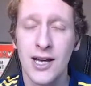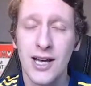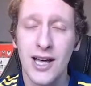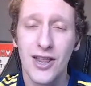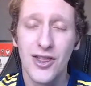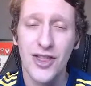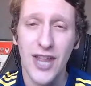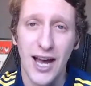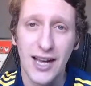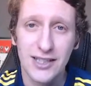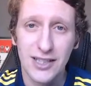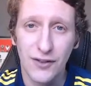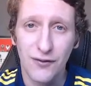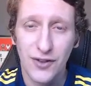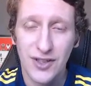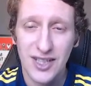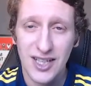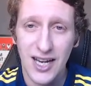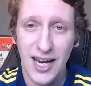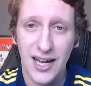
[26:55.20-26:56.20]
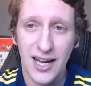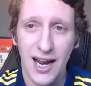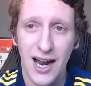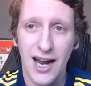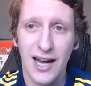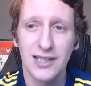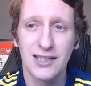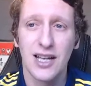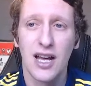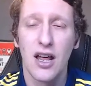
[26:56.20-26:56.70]
that is it for today,
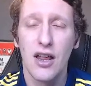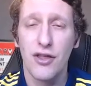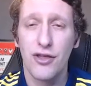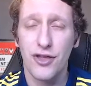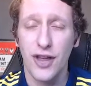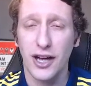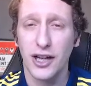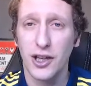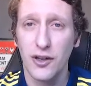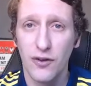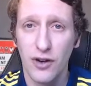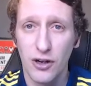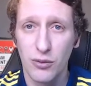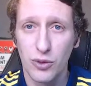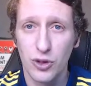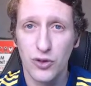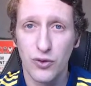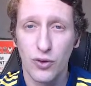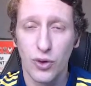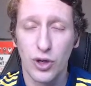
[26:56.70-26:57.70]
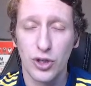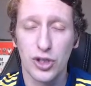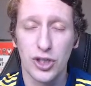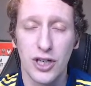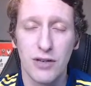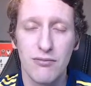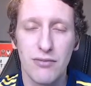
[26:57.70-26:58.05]
guys. Thank you very much for watching.